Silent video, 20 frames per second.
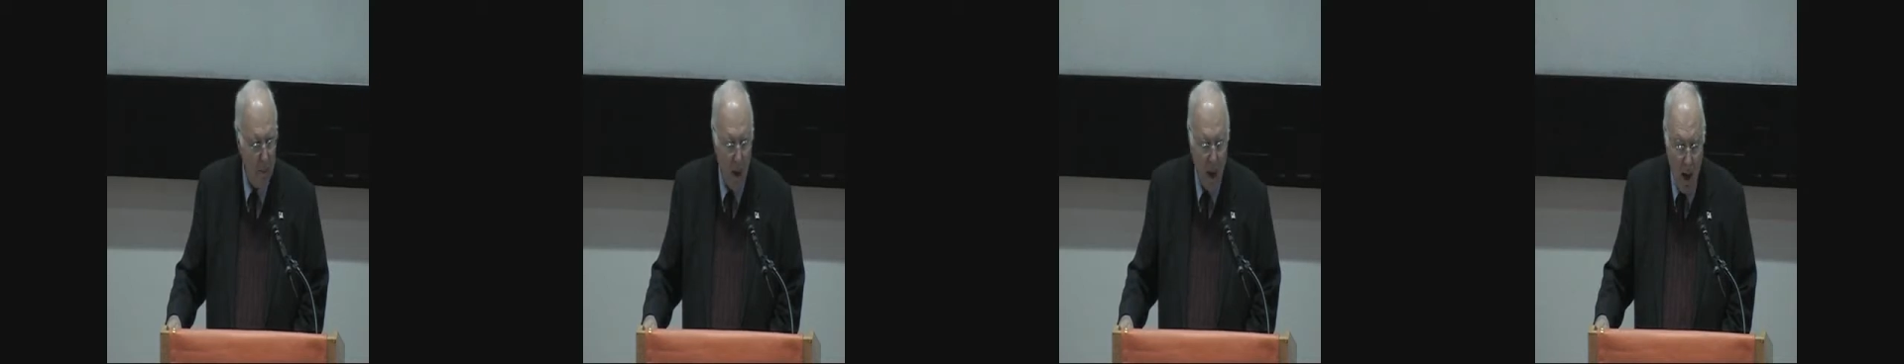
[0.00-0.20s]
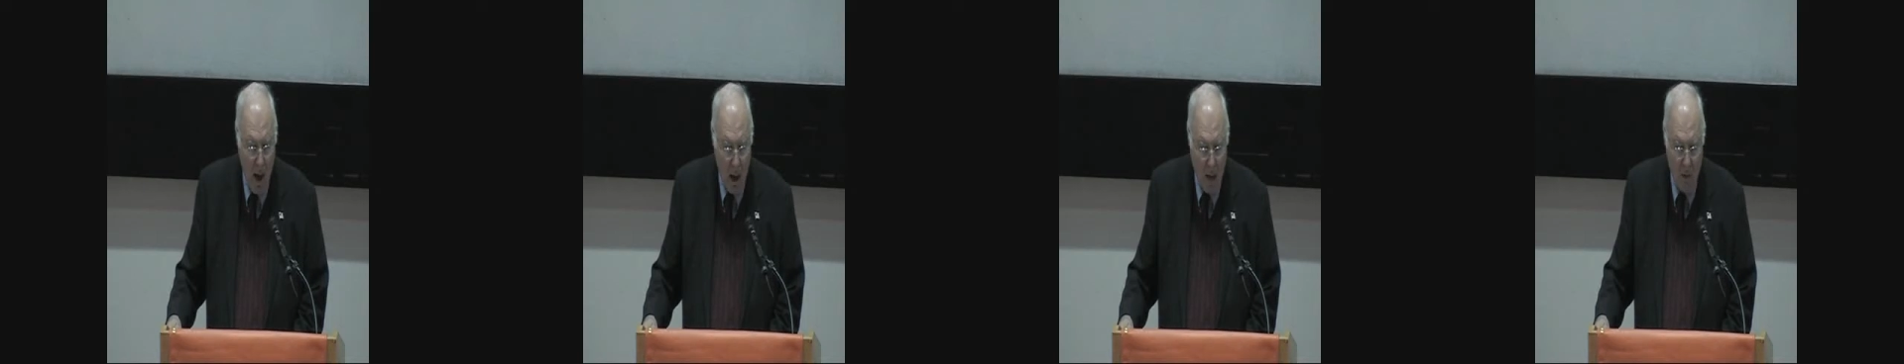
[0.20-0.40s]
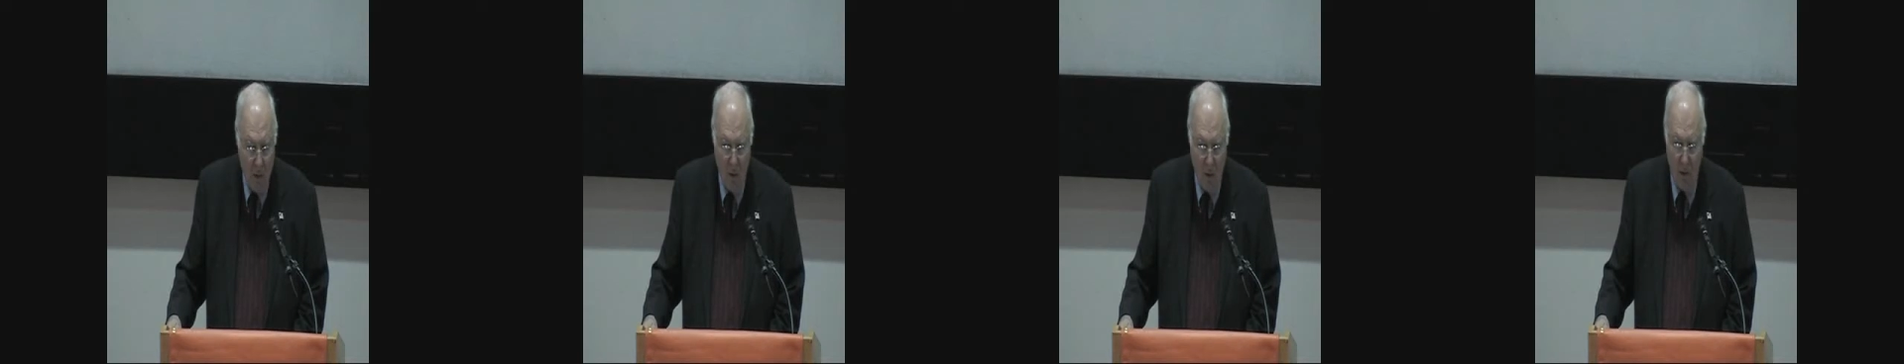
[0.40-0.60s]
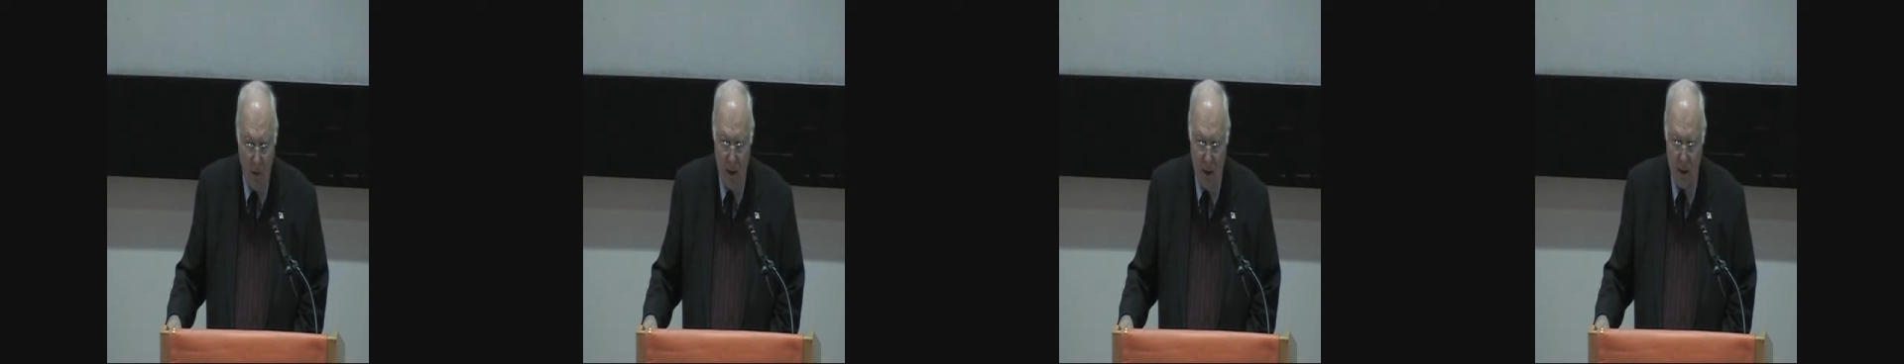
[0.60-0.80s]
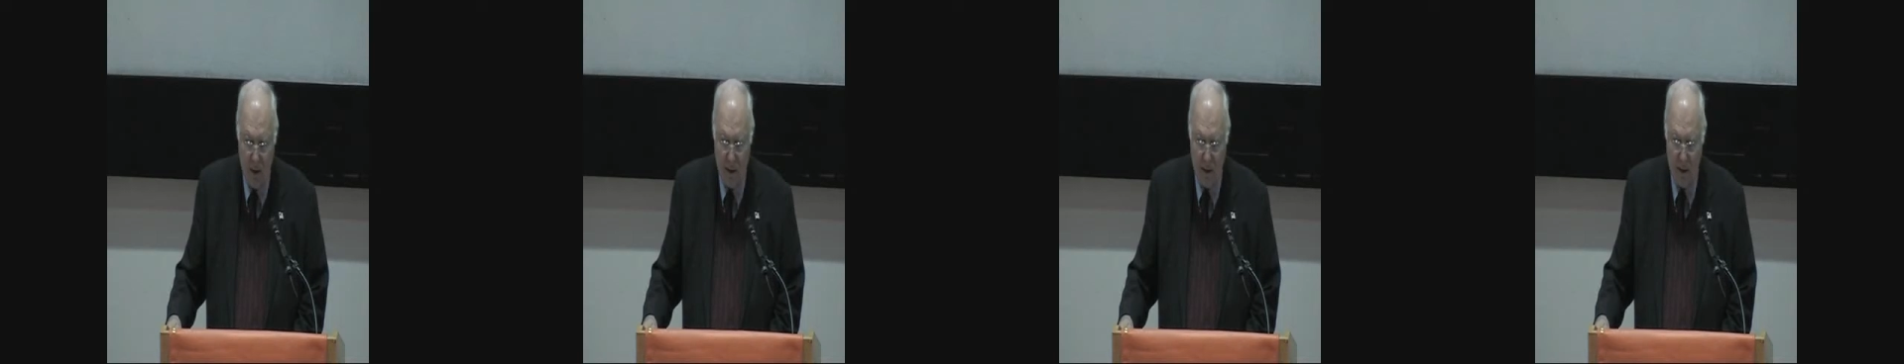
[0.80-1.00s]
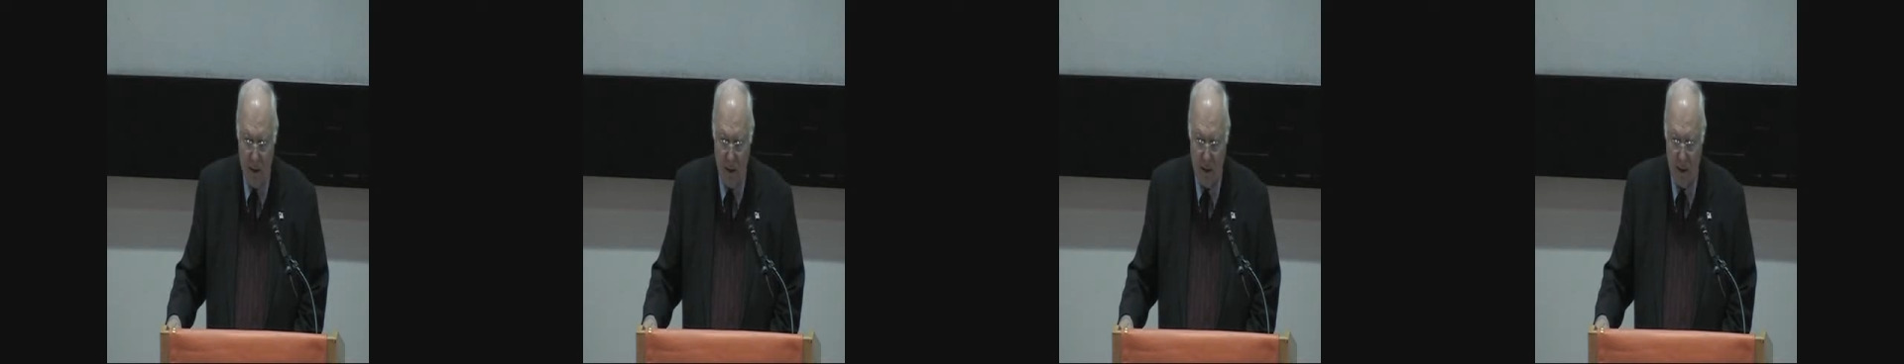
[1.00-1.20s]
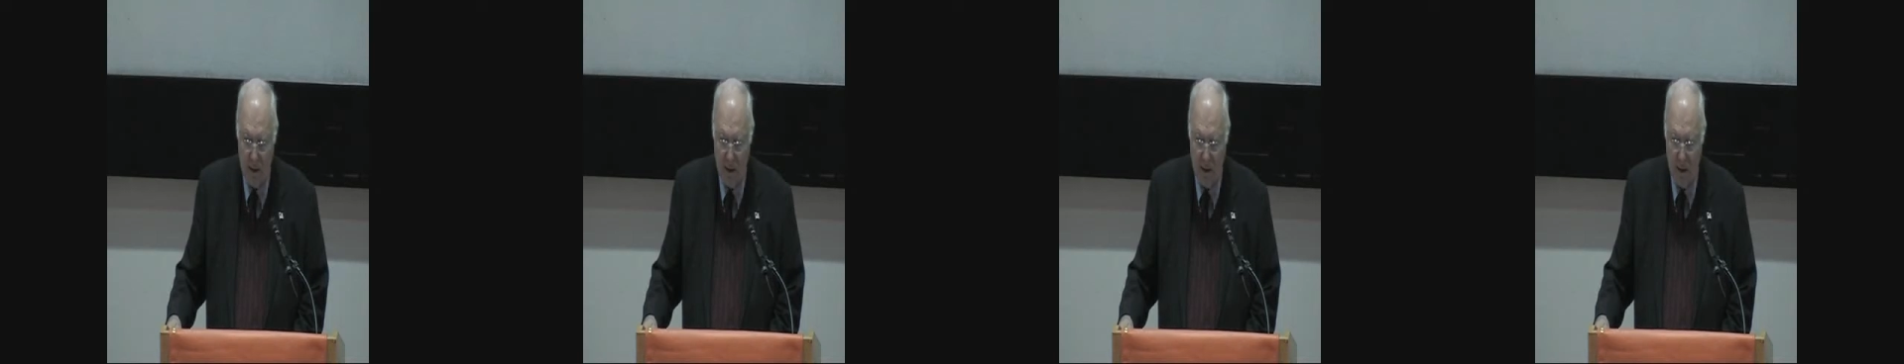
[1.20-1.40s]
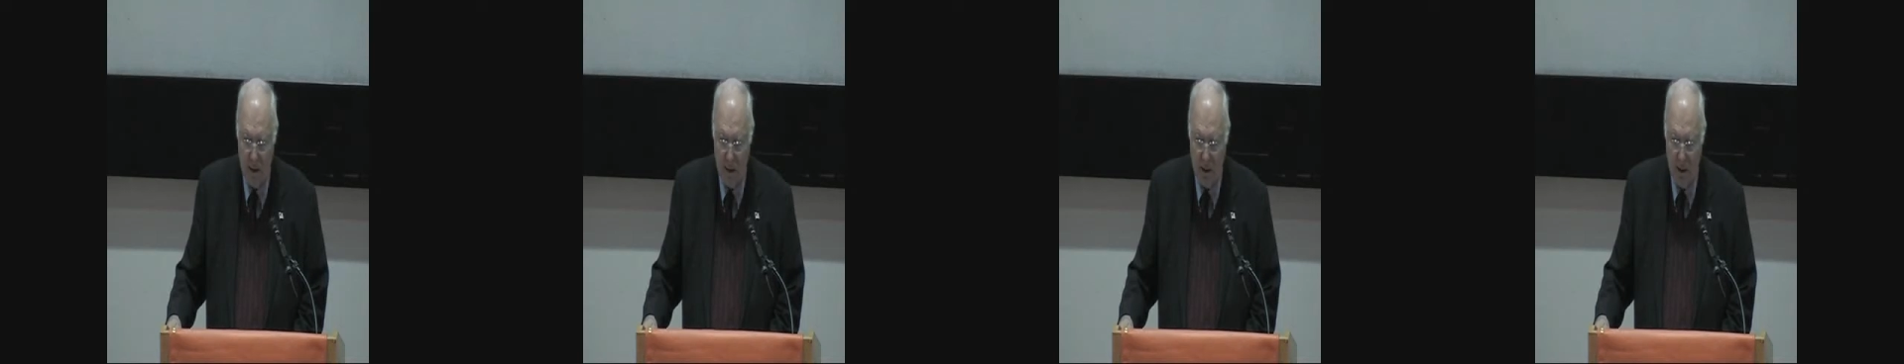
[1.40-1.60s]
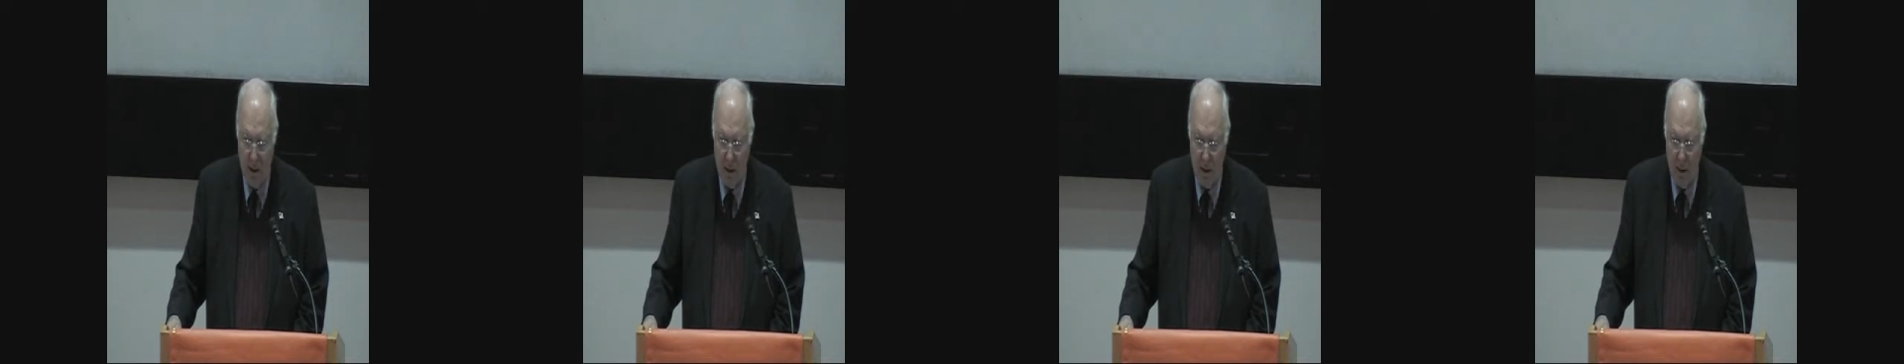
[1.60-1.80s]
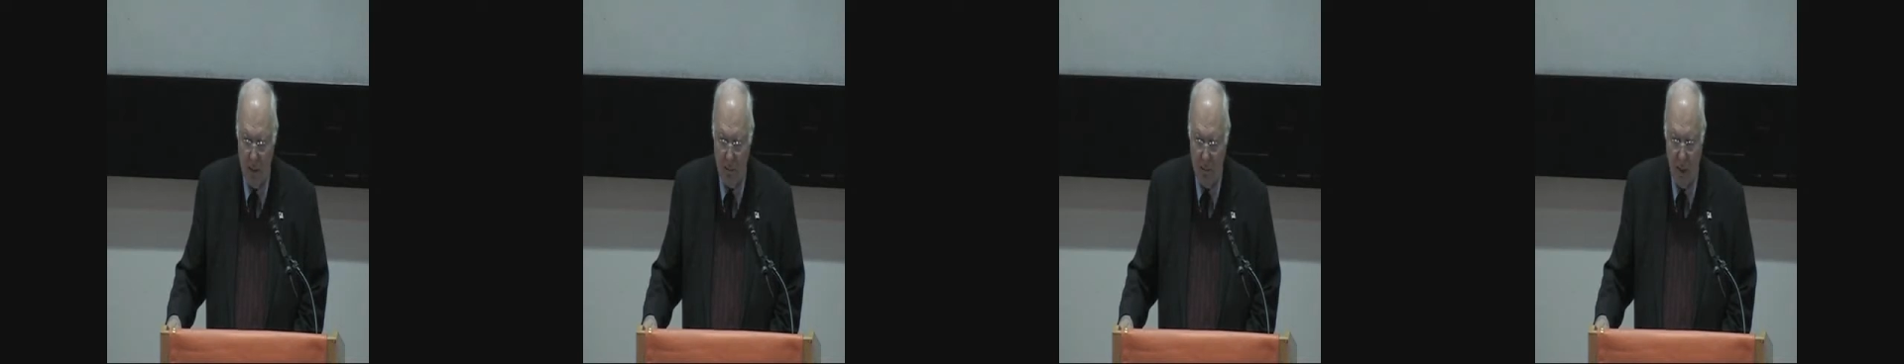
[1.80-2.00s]
Powerful question.
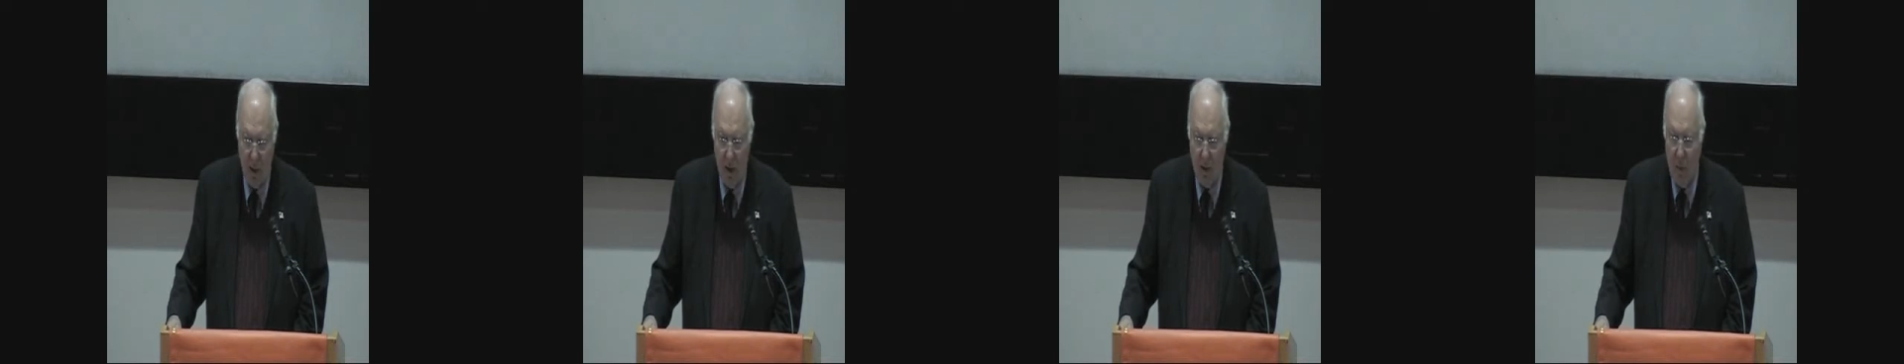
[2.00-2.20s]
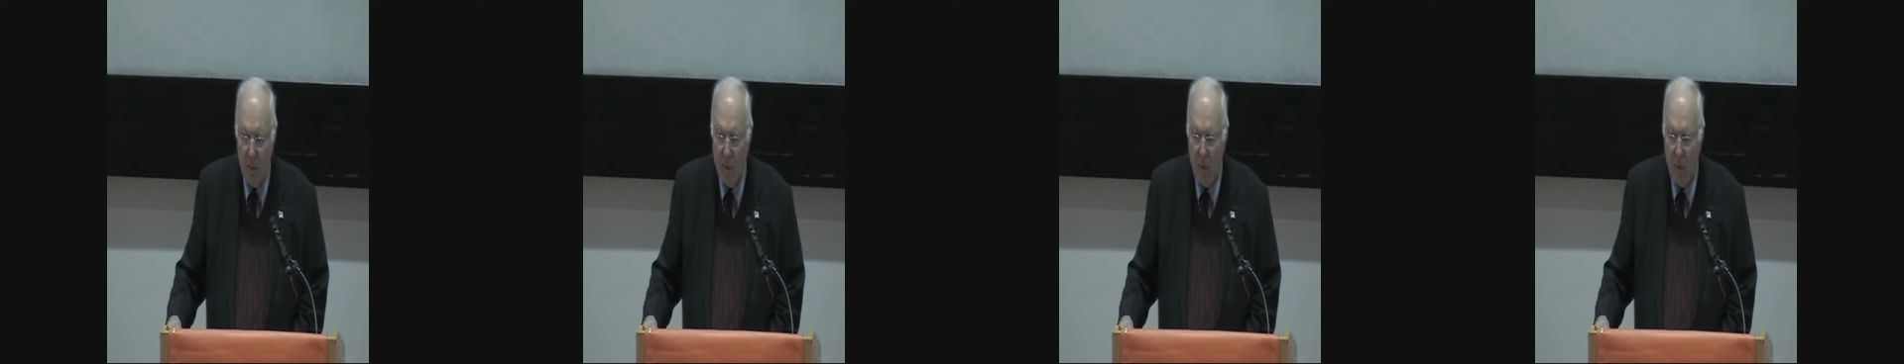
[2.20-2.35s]
Most